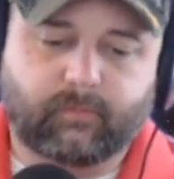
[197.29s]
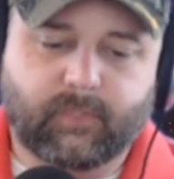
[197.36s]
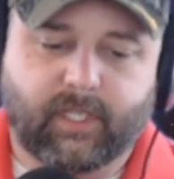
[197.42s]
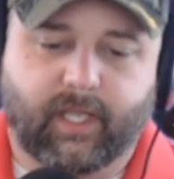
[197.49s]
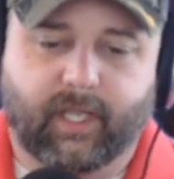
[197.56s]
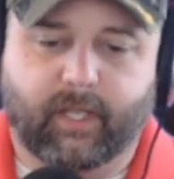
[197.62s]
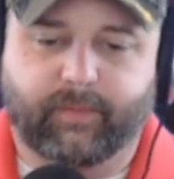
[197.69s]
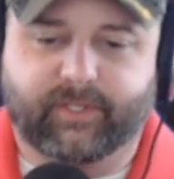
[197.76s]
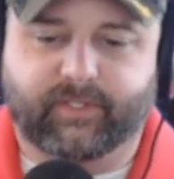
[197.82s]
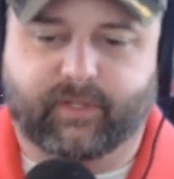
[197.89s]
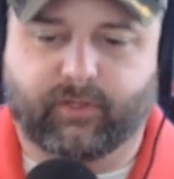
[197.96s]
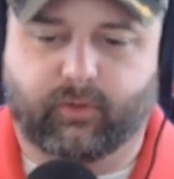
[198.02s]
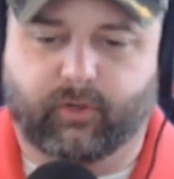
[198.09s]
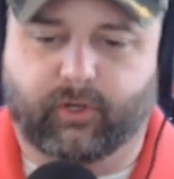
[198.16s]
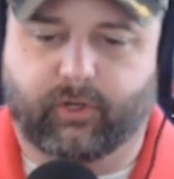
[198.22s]
It's a
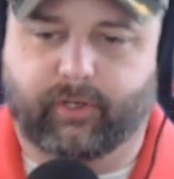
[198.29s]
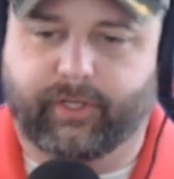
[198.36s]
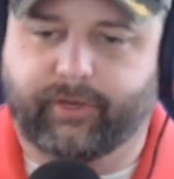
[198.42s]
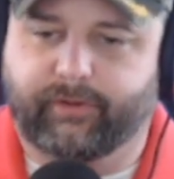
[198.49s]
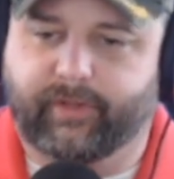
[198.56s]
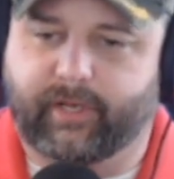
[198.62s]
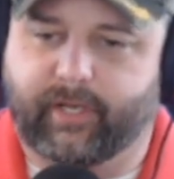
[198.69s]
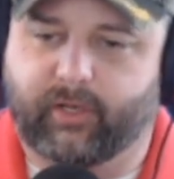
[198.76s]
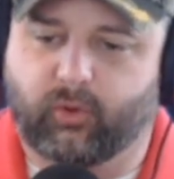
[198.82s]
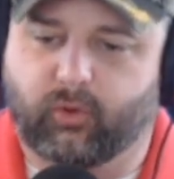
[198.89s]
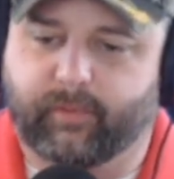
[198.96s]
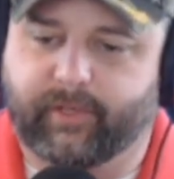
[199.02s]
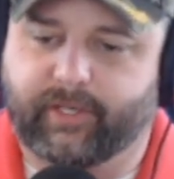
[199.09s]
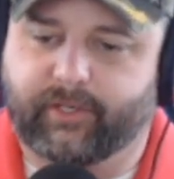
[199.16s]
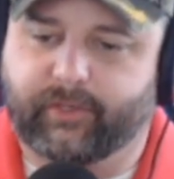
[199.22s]
little earlier than I
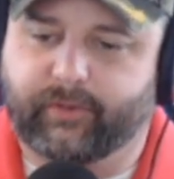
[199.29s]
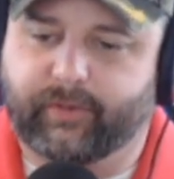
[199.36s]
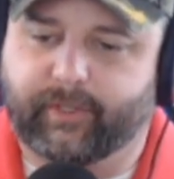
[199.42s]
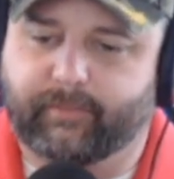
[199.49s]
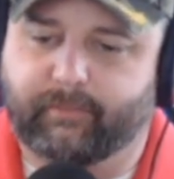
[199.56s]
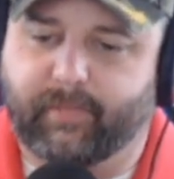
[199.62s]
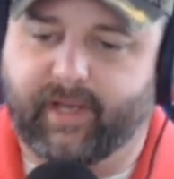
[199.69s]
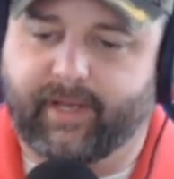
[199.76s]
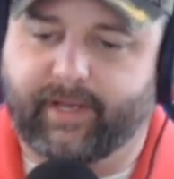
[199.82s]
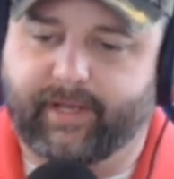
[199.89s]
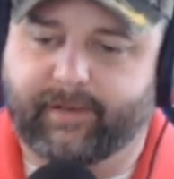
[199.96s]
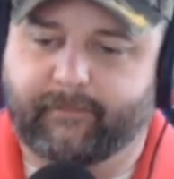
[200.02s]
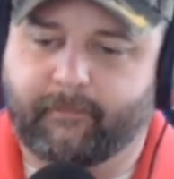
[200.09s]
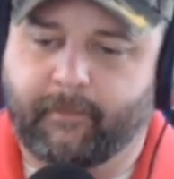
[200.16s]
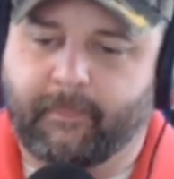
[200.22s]
normally do it, but